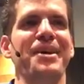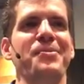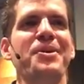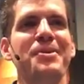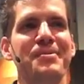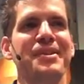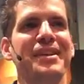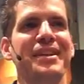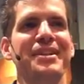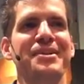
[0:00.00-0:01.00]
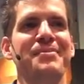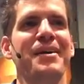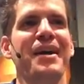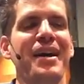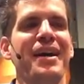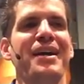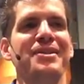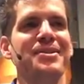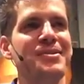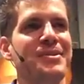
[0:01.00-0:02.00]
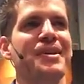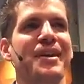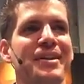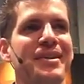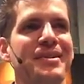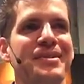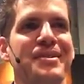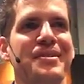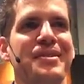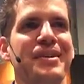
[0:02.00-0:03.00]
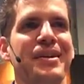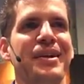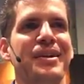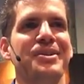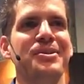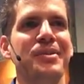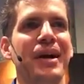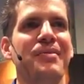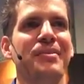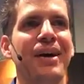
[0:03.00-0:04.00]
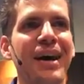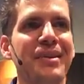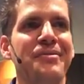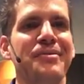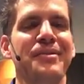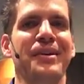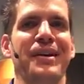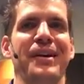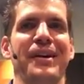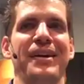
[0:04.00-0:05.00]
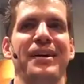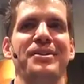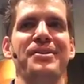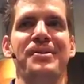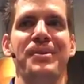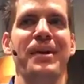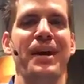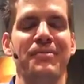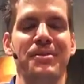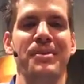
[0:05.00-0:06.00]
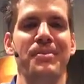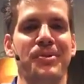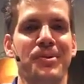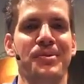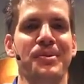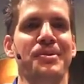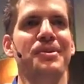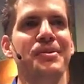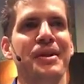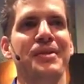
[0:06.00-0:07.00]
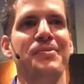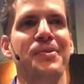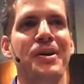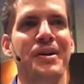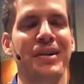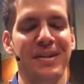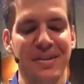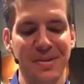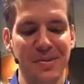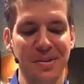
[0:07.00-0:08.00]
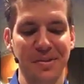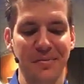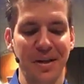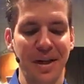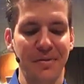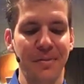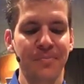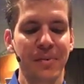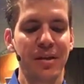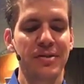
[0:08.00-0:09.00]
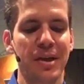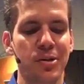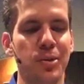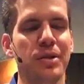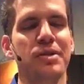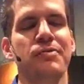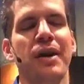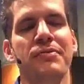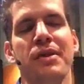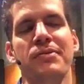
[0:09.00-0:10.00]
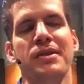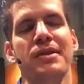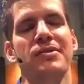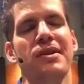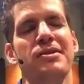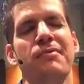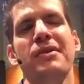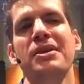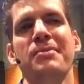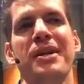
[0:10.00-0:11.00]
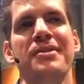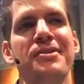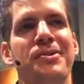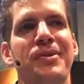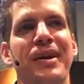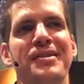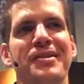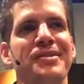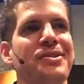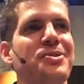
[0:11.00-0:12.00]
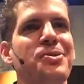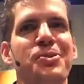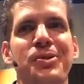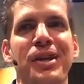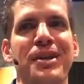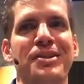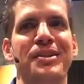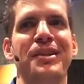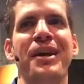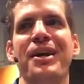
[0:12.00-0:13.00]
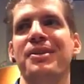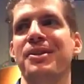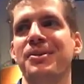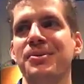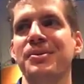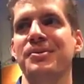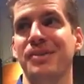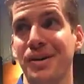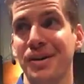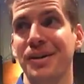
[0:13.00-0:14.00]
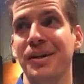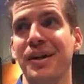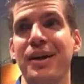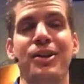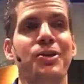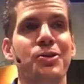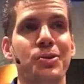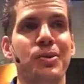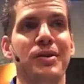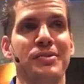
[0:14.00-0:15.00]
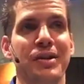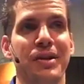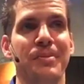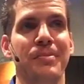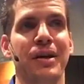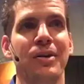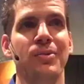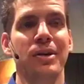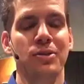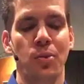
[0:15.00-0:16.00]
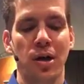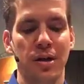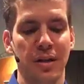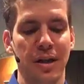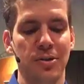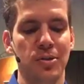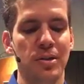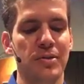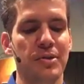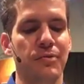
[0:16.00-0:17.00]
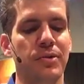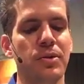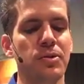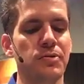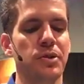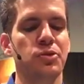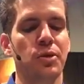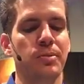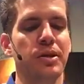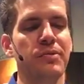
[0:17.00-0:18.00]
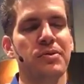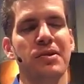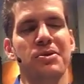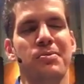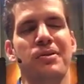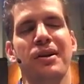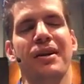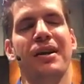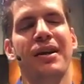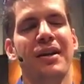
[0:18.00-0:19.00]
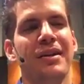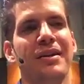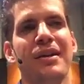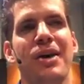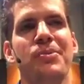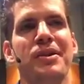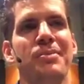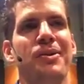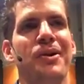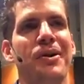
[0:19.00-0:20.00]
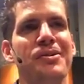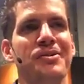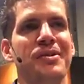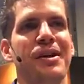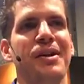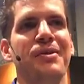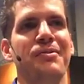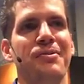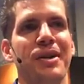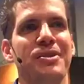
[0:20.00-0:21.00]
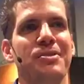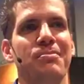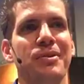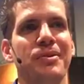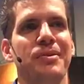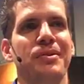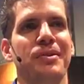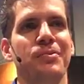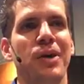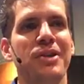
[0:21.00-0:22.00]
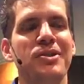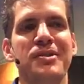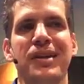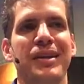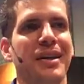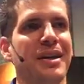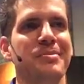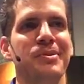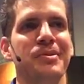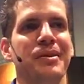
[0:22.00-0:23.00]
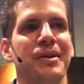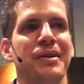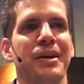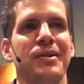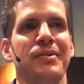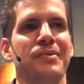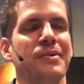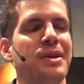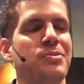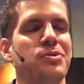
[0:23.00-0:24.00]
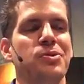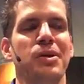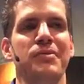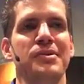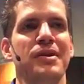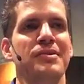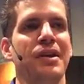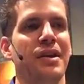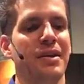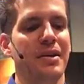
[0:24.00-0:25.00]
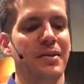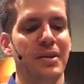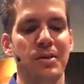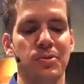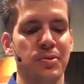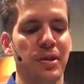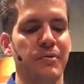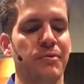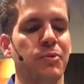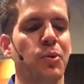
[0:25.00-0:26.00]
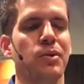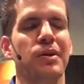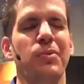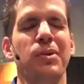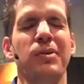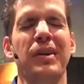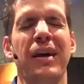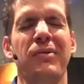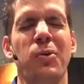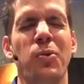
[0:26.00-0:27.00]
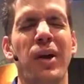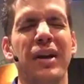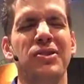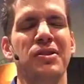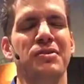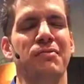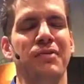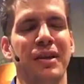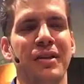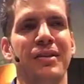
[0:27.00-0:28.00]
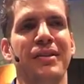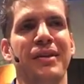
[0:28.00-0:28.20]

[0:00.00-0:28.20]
Welcome to the kingdom. And you are not cursed. You have life. You don't have to be a murderer. You can walk in the newness of life. Second Corinthians five seventeen says, if any man is in Christ, he's a new creation. The old is gone, and the new has come. We get to walk in that newness. And for those of us who are believers, let's pray that God will keep our hearts fresh and pure, righteous like Abel, like Hebrews twelve says, and Hebrews eleven four, that we would have a righteous faith